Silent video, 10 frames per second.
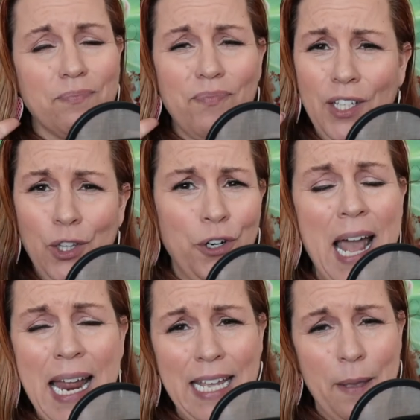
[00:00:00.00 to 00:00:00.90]
learn
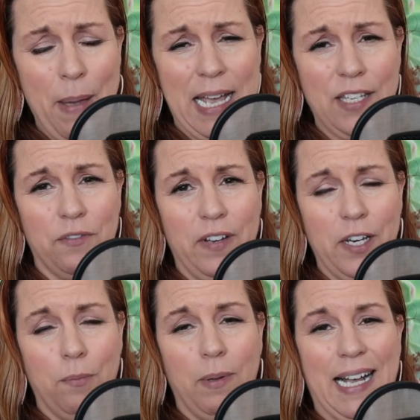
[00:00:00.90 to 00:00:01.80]
how to get past their
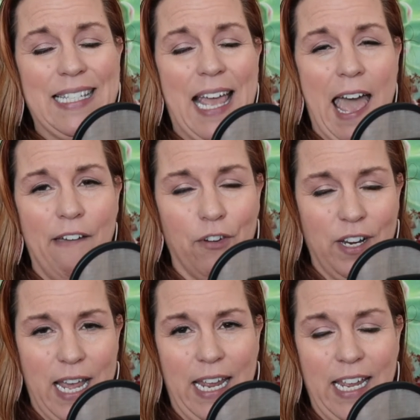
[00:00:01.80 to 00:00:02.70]
video blocks every
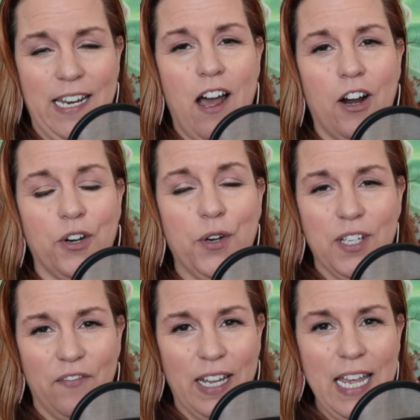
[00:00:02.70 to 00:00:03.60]
day. In our Careers
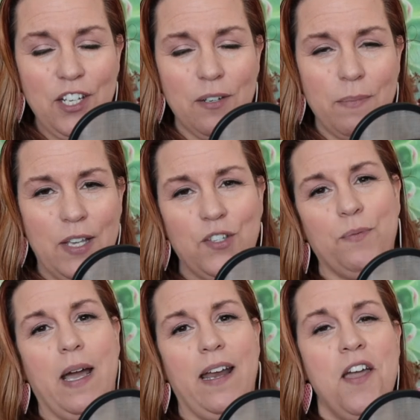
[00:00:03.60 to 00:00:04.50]
on Vacation
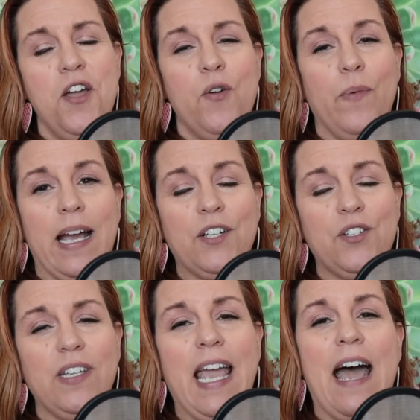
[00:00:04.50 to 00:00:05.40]
Mastermind, we
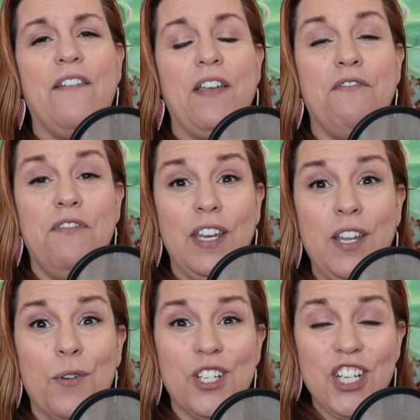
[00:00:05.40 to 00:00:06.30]
actually have a
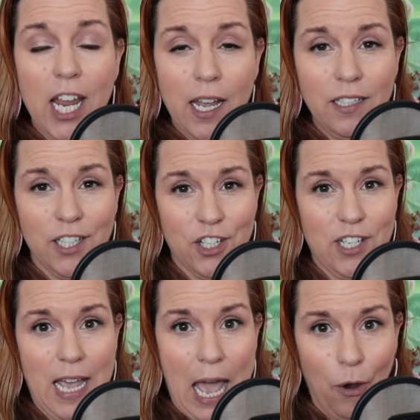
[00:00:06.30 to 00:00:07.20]
video challenge
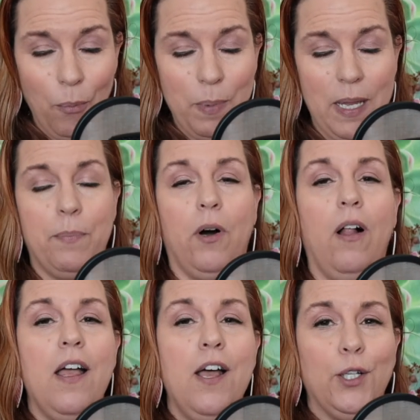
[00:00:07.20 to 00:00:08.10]
to help people
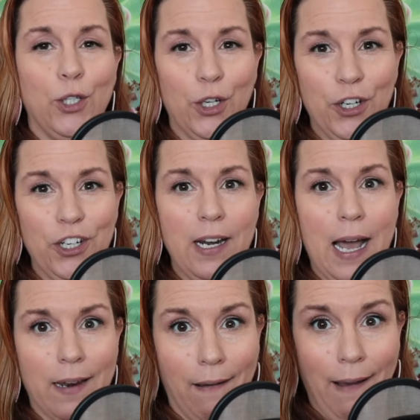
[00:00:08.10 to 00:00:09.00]
learn how
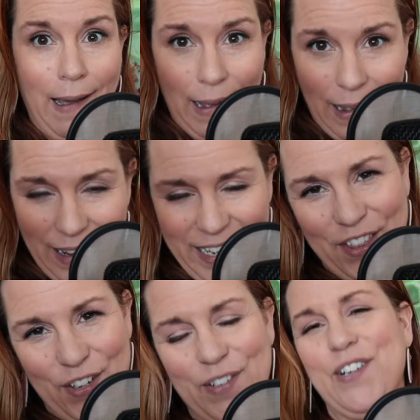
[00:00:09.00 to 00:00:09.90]
to hit
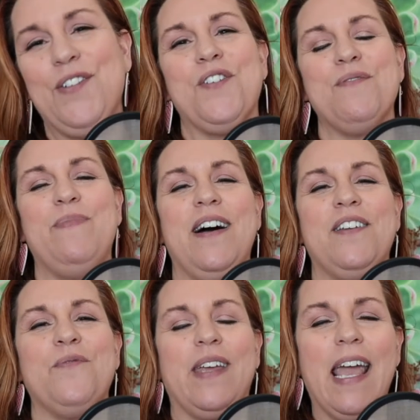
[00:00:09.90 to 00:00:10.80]
the record
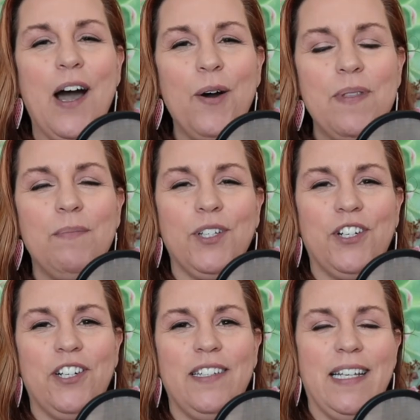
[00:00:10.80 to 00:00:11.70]
button. We help them
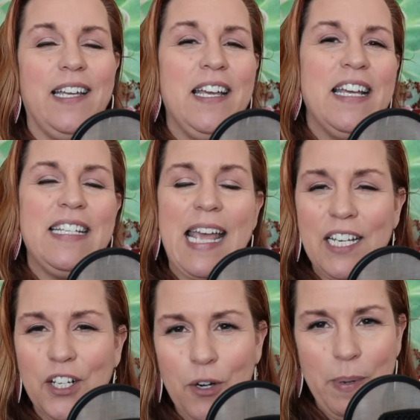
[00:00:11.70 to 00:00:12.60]
learn the
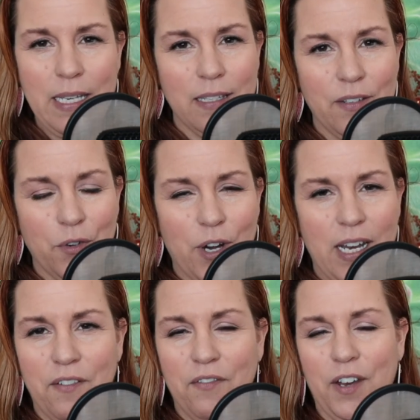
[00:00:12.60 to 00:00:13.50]
technical pieces of
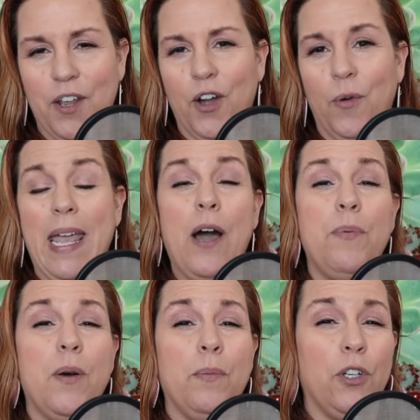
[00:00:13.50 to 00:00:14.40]
creating video. We help
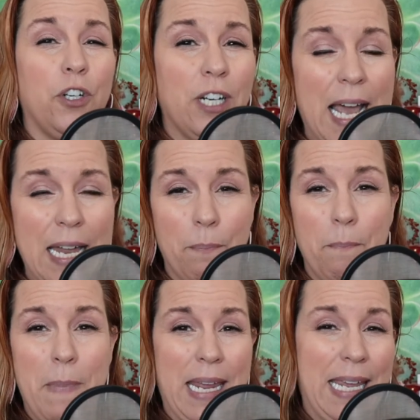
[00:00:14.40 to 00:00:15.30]
them learn how to
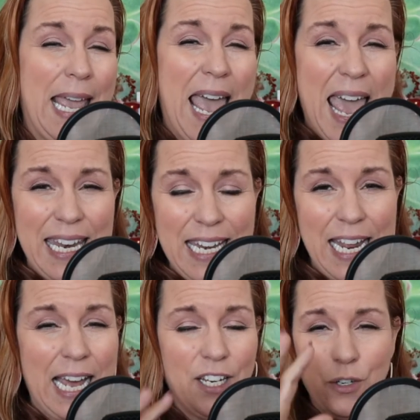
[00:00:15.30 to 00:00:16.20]
make editing,
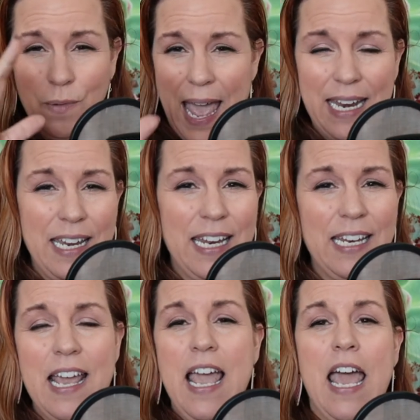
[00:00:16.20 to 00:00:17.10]
how to do
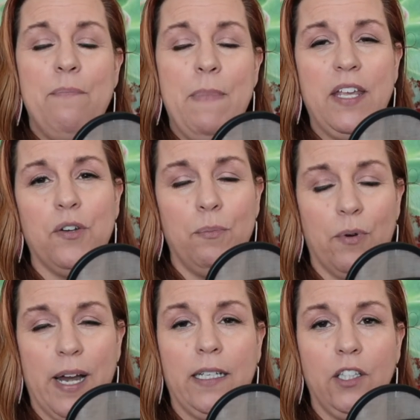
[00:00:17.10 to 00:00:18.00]
editing and make their
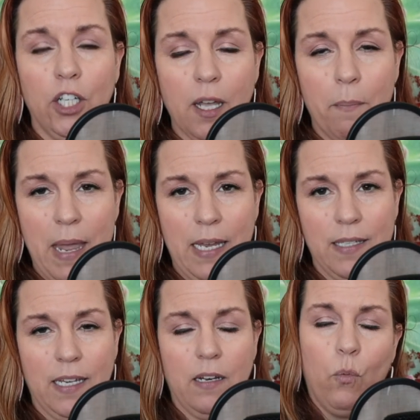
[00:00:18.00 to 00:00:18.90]
brand look
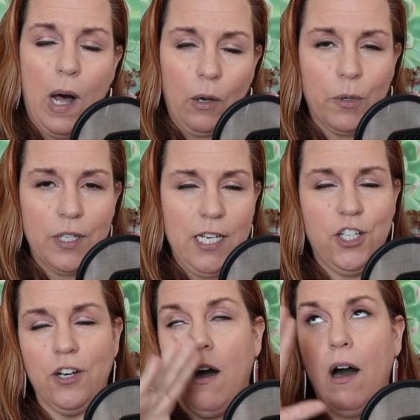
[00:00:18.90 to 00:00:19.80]
amazing while we're
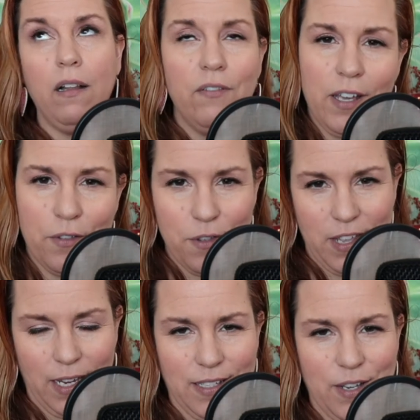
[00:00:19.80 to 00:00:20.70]
teaching all of the other
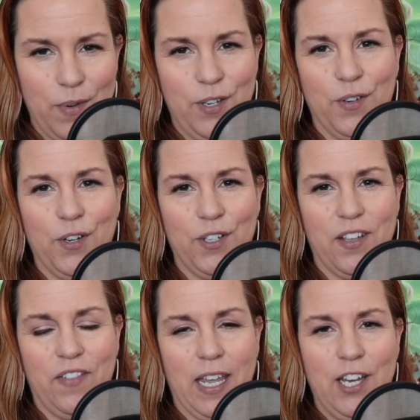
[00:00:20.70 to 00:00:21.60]
things that we do in Careers
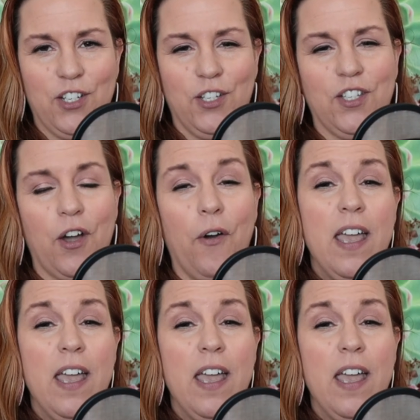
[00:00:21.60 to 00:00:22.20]
on Vacation. So